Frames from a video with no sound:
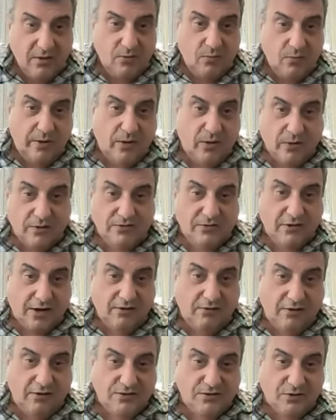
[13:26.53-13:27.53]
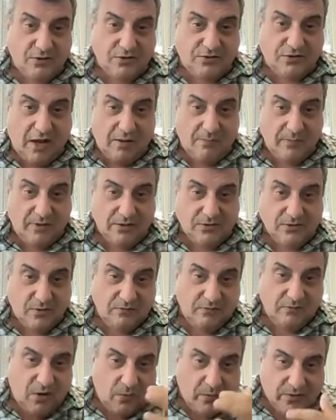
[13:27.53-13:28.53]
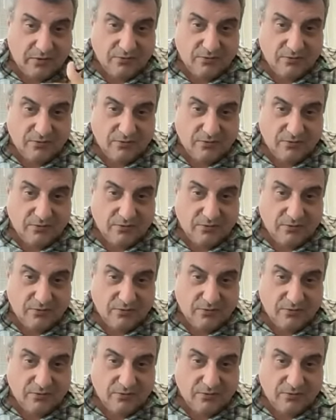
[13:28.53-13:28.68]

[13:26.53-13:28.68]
we call a psychological zombie, sort of going